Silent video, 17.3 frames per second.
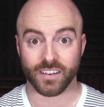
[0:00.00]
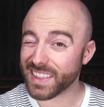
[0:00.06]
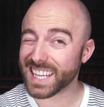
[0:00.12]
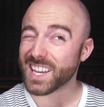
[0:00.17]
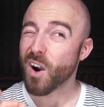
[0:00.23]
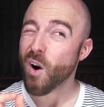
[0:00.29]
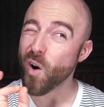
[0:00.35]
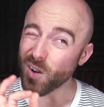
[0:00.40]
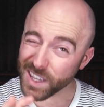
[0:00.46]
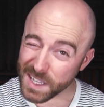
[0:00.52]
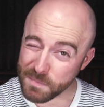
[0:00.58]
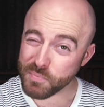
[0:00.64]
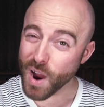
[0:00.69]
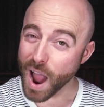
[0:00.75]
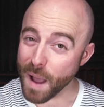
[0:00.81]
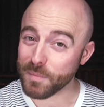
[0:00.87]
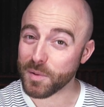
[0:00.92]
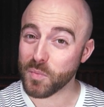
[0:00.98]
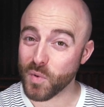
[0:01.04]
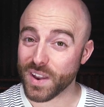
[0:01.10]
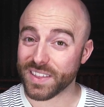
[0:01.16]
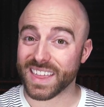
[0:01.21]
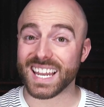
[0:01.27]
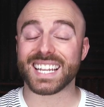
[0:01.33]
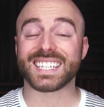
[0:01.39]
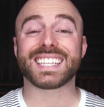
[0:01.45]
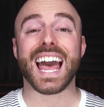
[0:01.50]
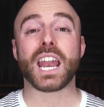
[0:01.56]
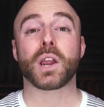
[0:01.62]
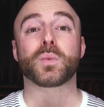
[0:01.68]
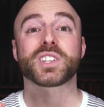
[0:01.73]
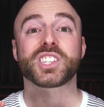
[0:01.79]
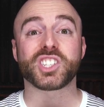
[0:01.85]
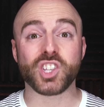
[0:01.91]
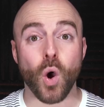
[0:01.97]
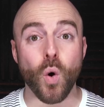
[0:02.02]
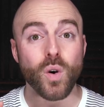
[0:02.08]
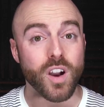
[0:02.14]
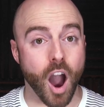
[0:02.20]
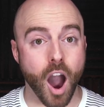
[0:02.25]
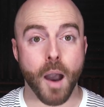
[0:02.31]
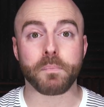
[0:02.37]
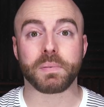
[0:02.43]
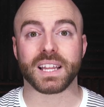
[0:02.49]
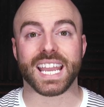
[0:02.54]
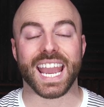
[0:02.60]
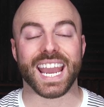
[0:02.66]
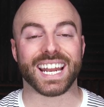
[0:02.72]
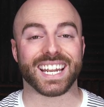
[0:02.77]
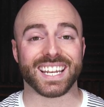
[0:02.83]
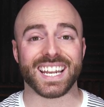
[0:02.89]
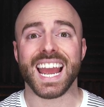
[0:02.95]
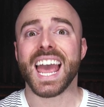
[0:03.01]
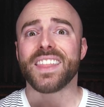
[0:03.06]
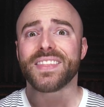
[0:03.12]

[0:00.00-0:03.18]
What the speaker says: The only problem with it is that it was so complicated